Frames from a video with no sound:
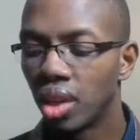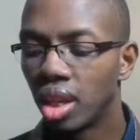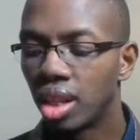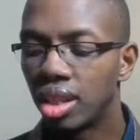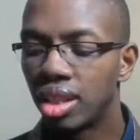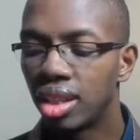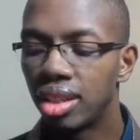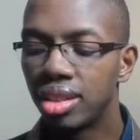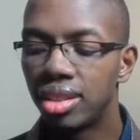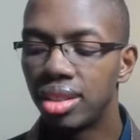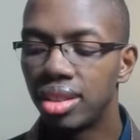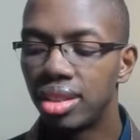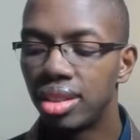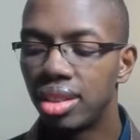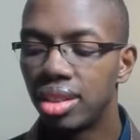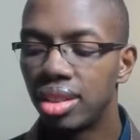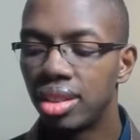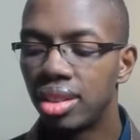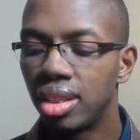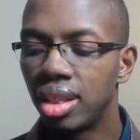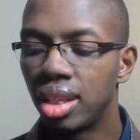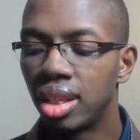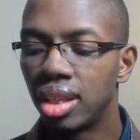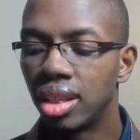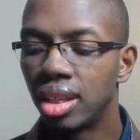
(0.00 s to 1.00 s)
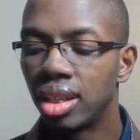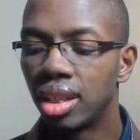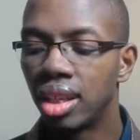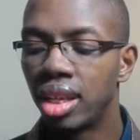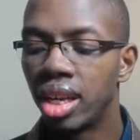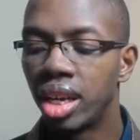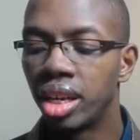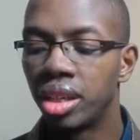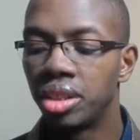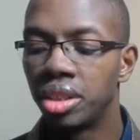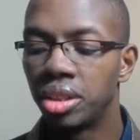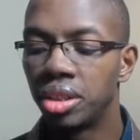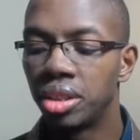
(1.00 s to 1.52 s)
this is to seek
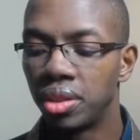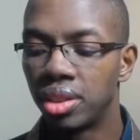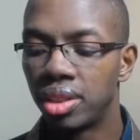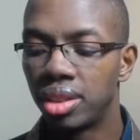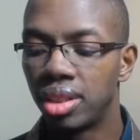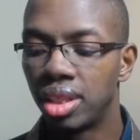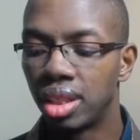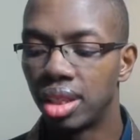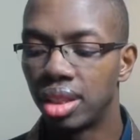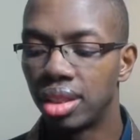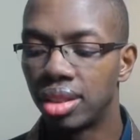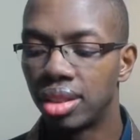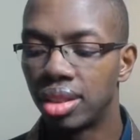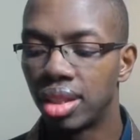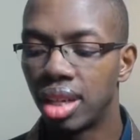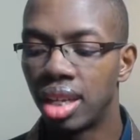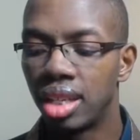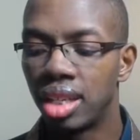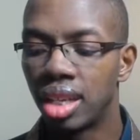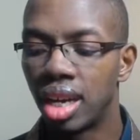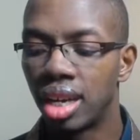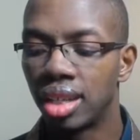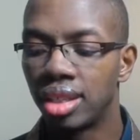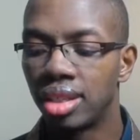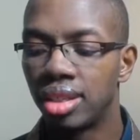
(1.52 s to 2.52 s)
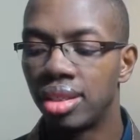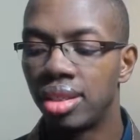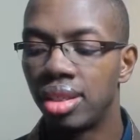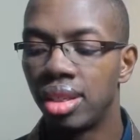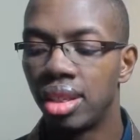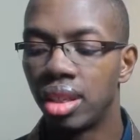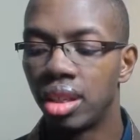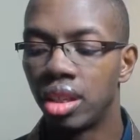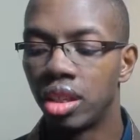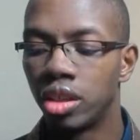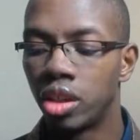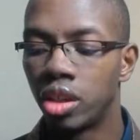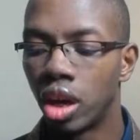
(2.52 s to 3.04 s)
characteristics and not to
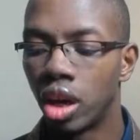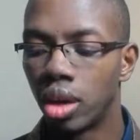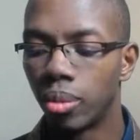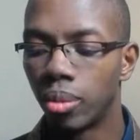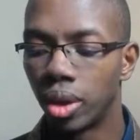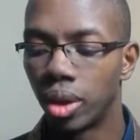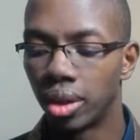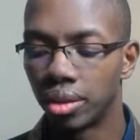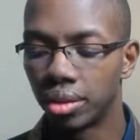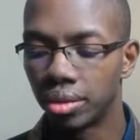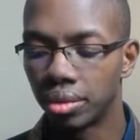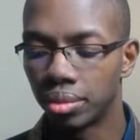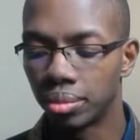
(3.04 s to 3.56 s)
seek the Dharma.